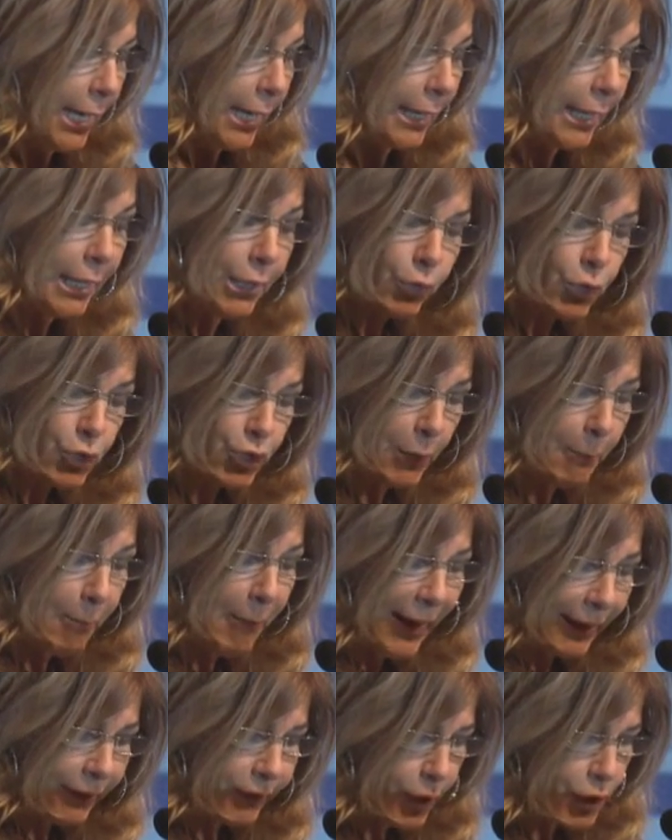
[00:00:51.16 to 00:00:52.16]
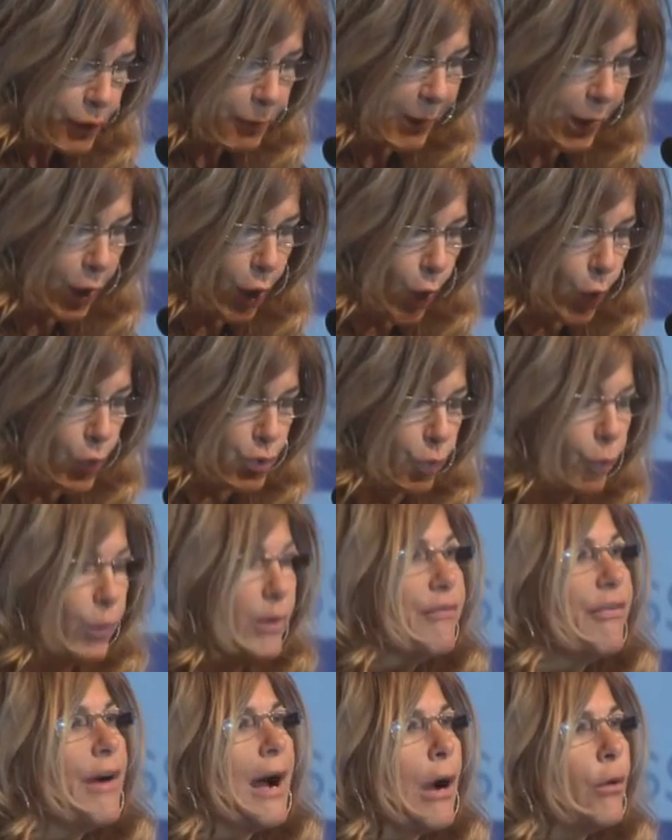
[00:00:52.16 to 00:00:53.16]
Industry matters because
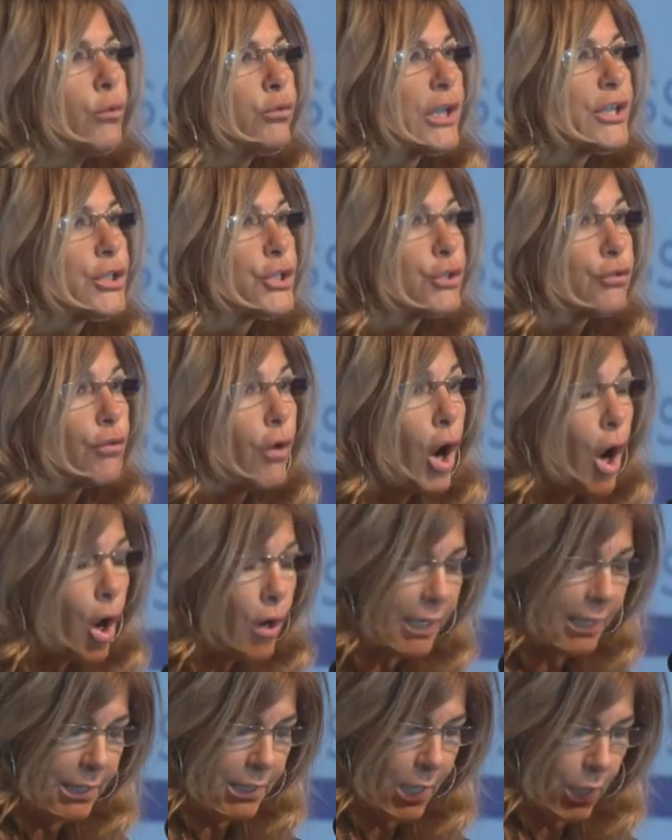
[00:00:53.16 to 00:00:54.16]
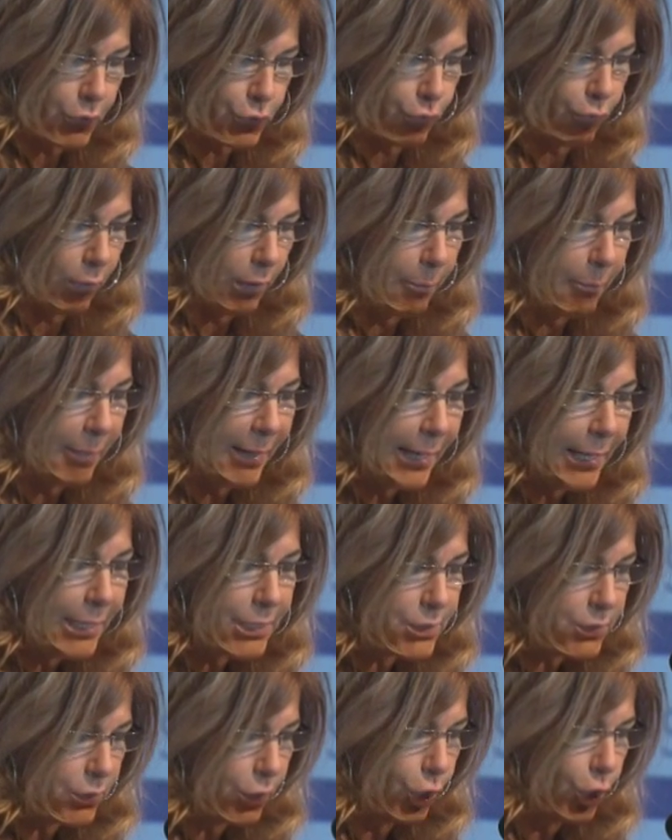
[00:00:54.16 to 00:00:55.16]
without a strong industrial
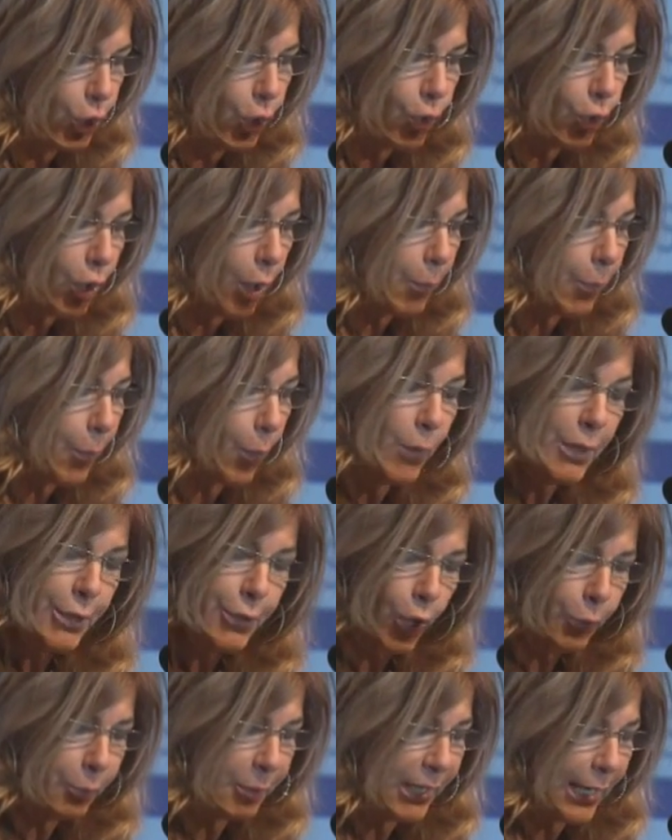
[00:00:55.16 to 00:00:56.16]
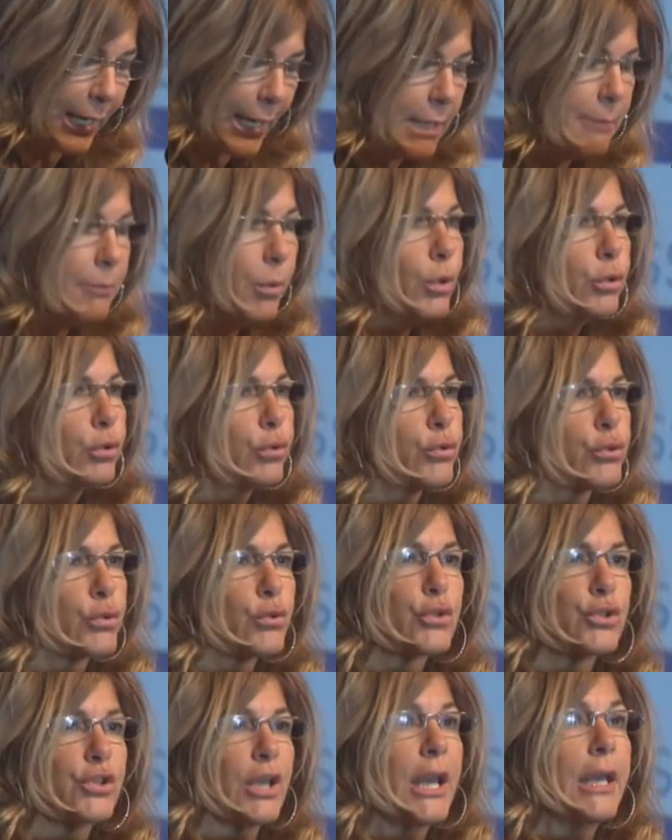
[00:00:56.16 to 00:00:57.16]
base, Europe will not be able to
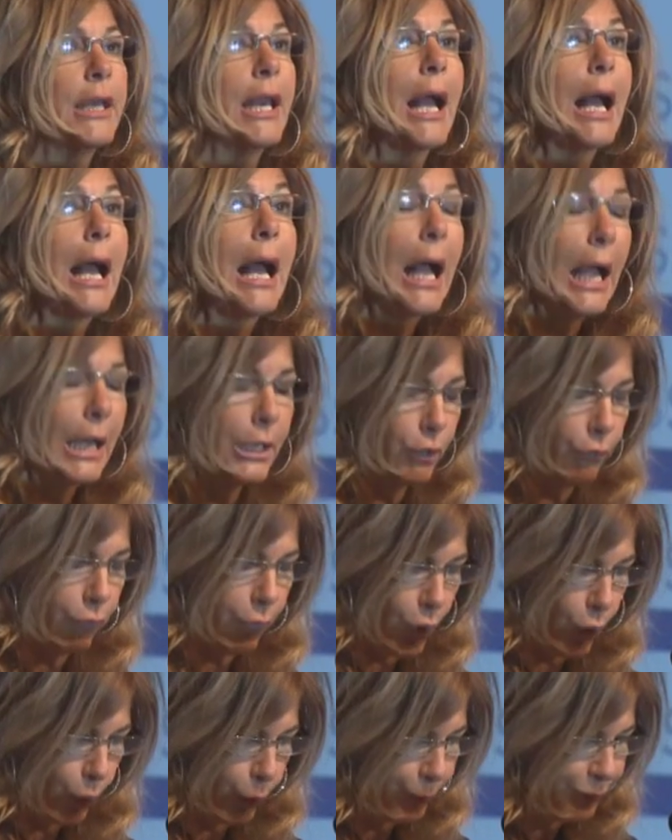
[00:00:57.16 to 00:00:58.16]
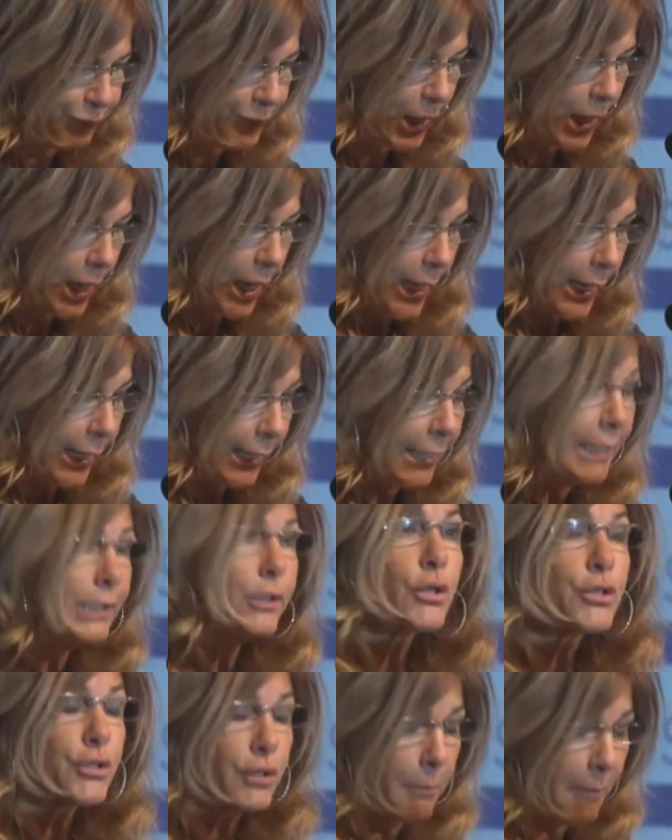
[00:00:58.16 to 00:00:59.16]
sustain high growth.
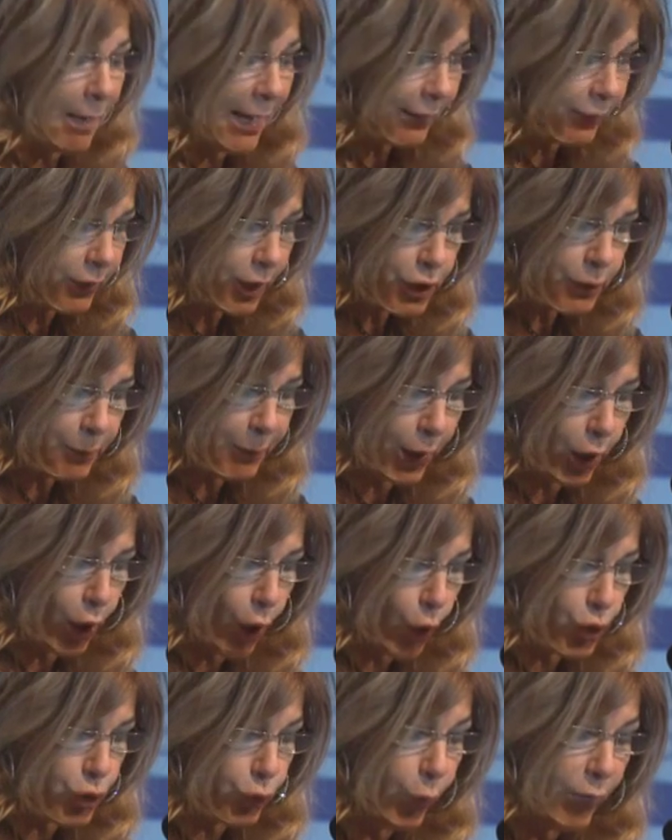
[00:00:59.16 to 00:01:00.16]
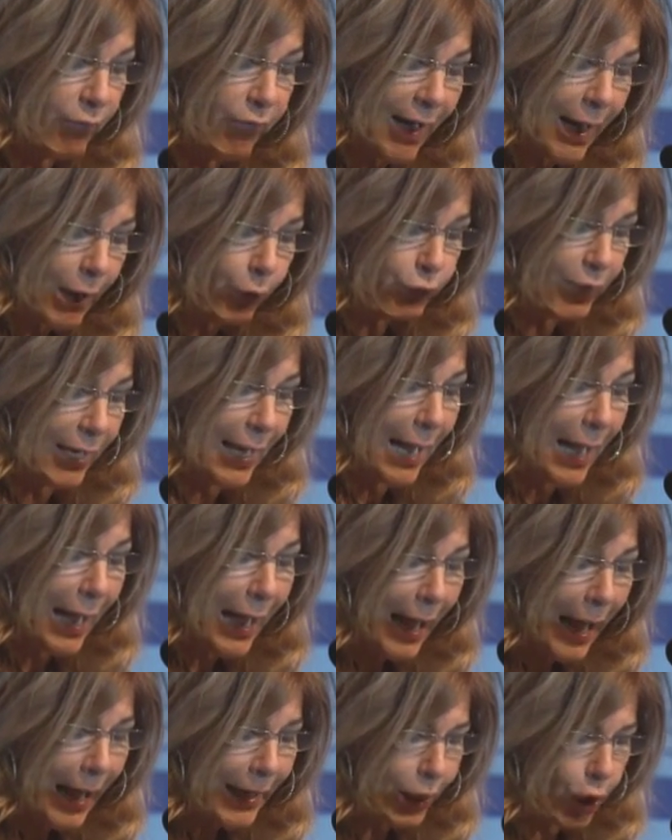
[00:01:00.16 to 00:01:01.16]
Industry matters because without a
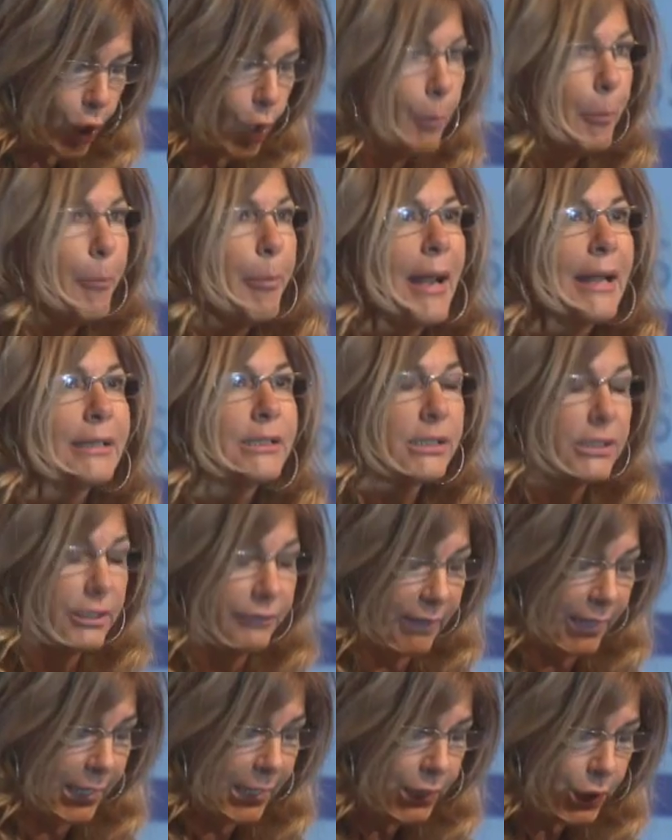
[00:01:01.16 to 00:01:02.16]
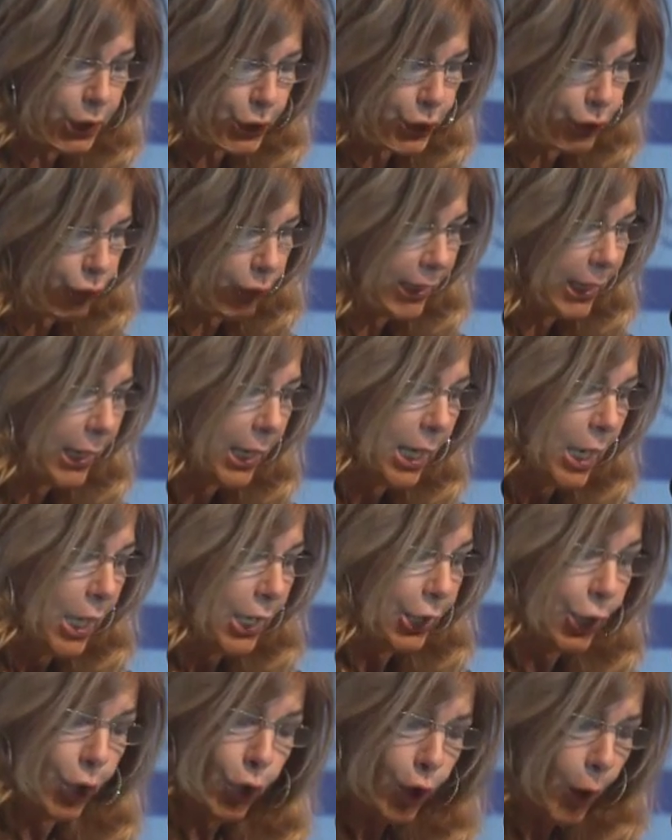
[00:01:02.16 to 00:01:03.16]
high competitive industry,
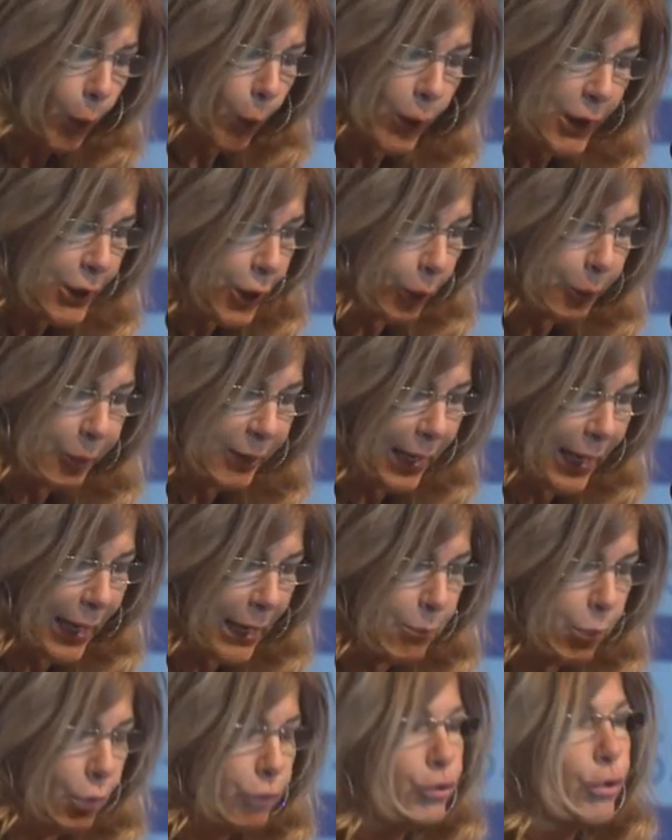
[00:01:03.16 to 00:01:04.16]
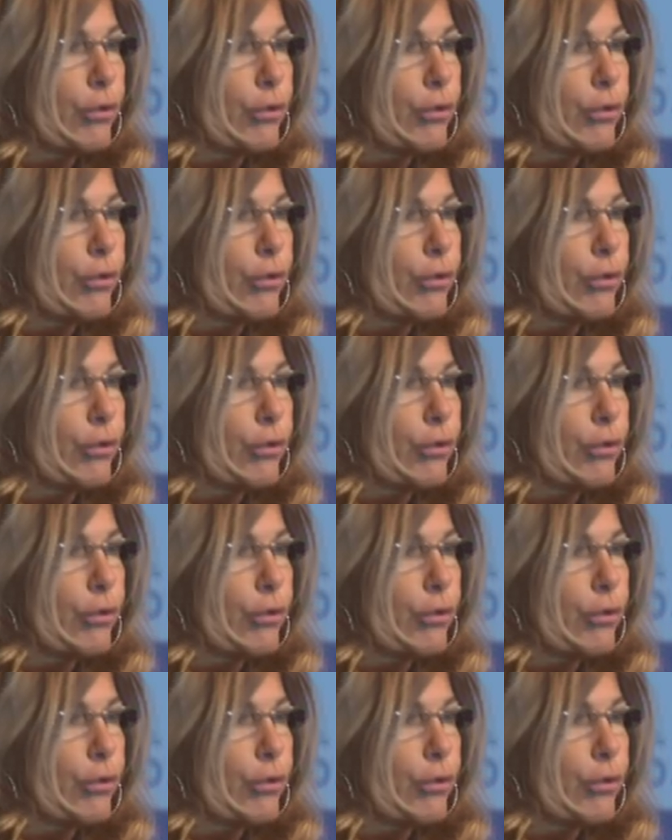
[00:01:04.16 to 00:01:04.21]
Europe will not be able to